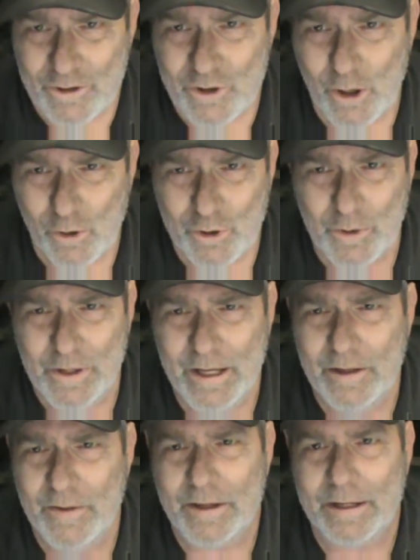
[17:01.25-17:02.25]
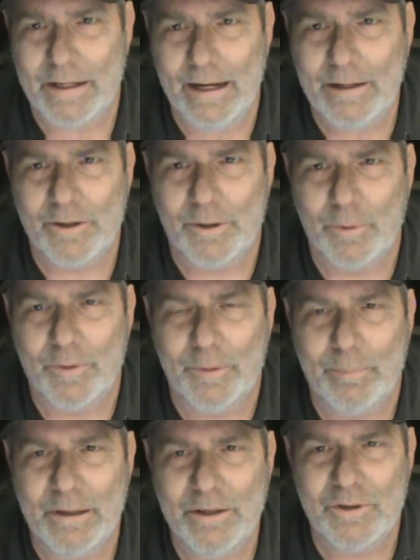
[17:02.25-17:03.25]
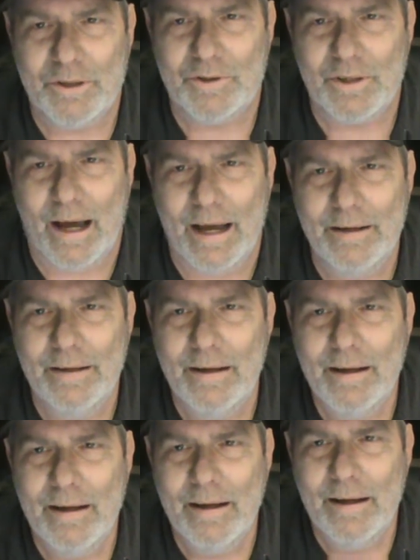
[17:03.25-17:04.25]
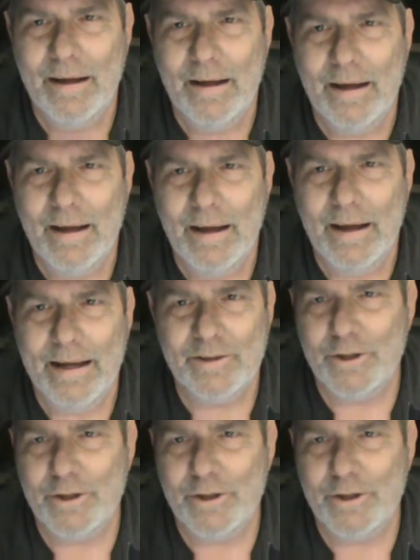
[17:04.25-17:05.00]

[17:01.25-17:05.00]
shows you the end of the connector with the pins inside. It's